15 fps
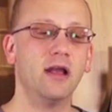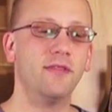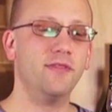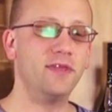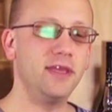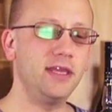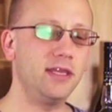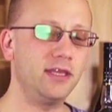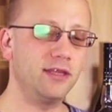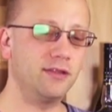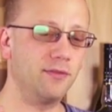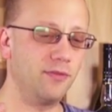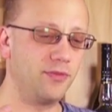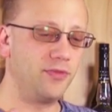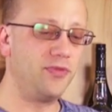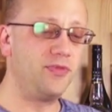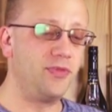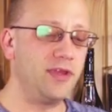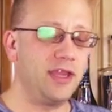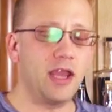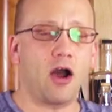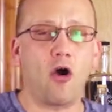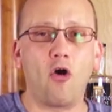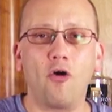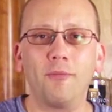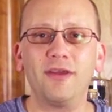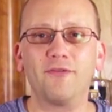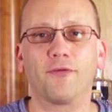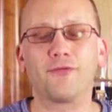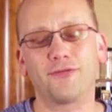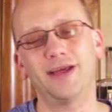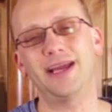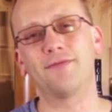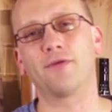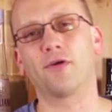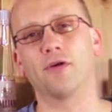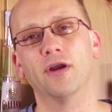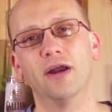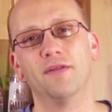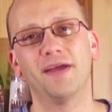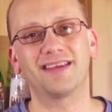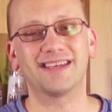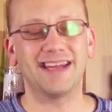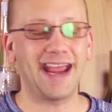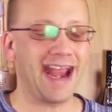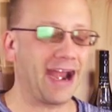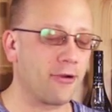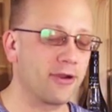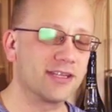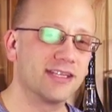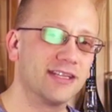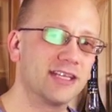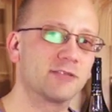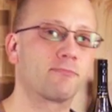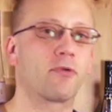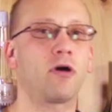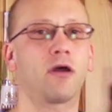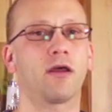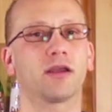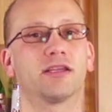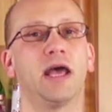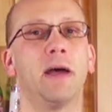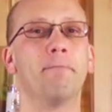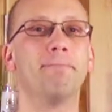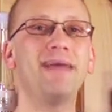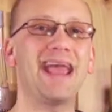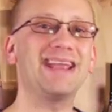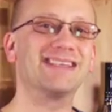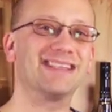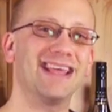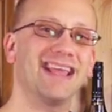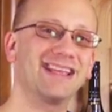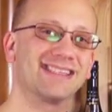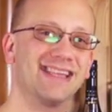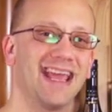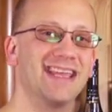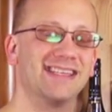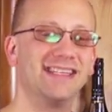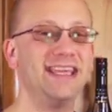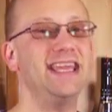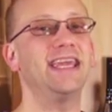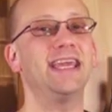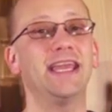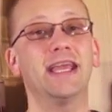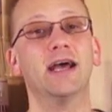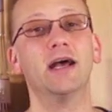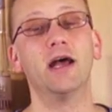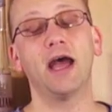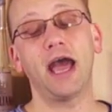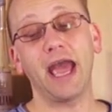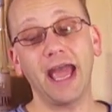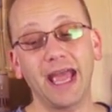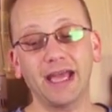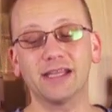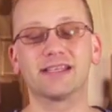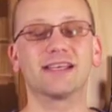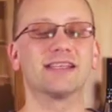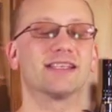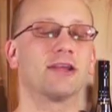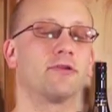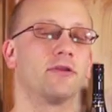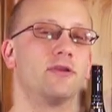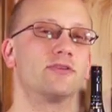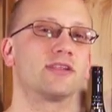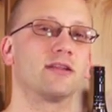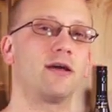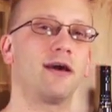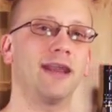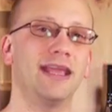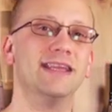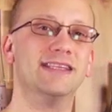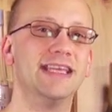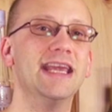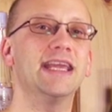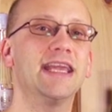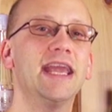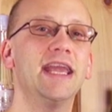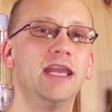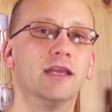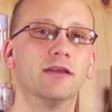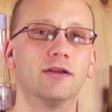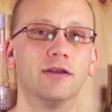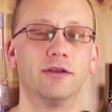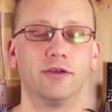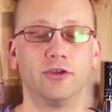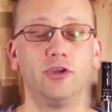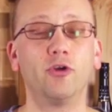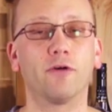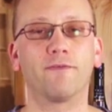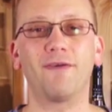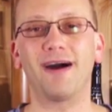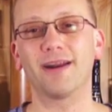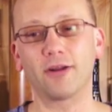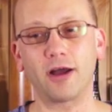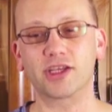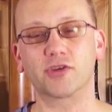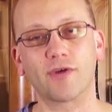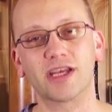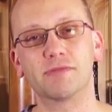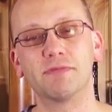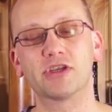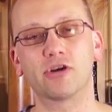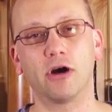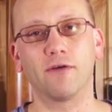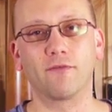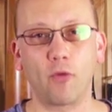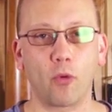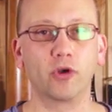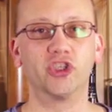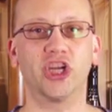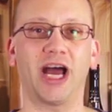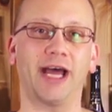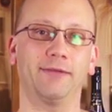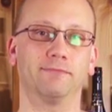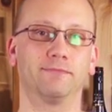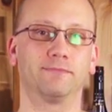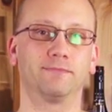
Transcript: The, the almond flavor that's inherent to this product makes things taste tiki. And since they are used a lot in tiki, you'll find lots of recipes calling for orgeat.